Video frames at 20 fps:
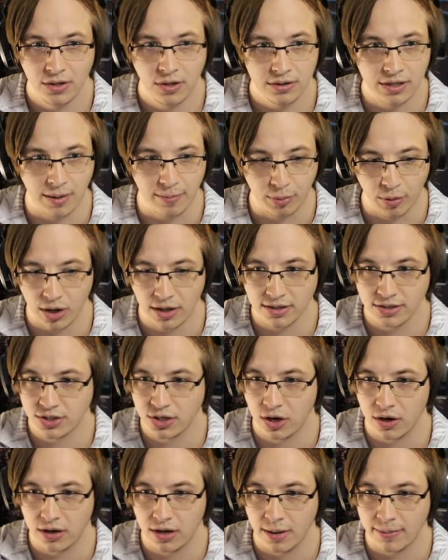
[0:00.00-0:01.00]
Okay, Bronze
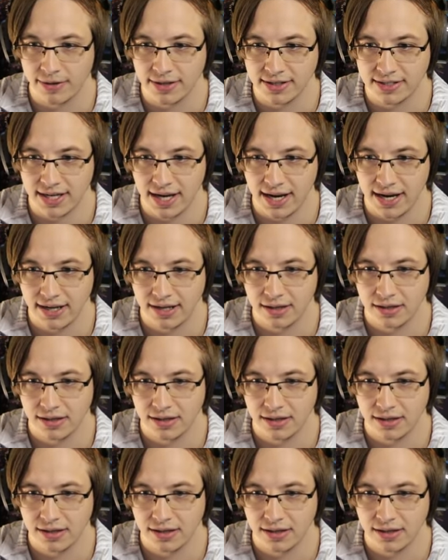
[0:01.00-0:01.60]
Heart I'm going to take.